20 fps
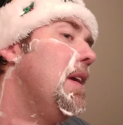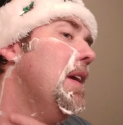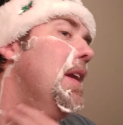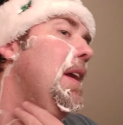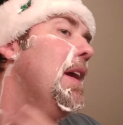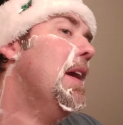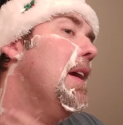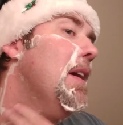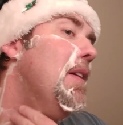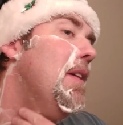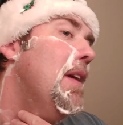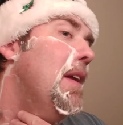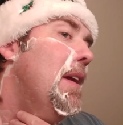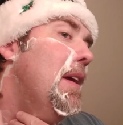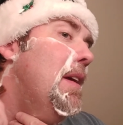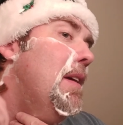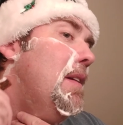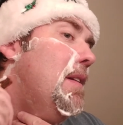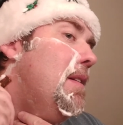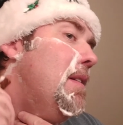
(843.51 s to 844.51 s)
getting out in
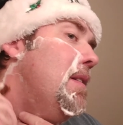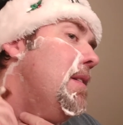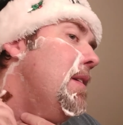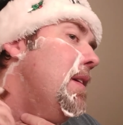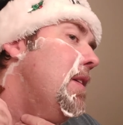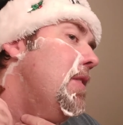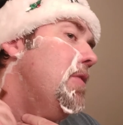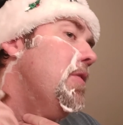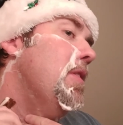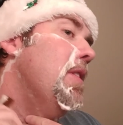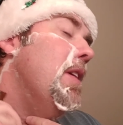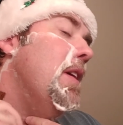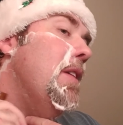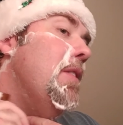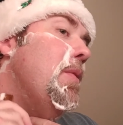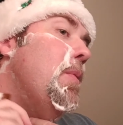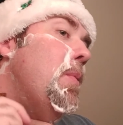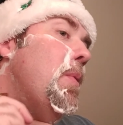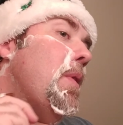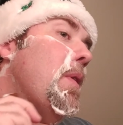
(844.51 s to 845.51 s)
it and trying to
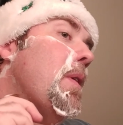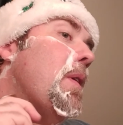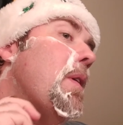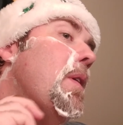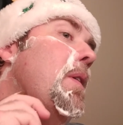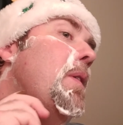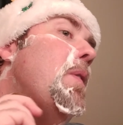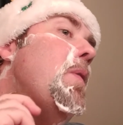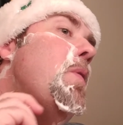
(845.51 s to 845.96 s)
get to work.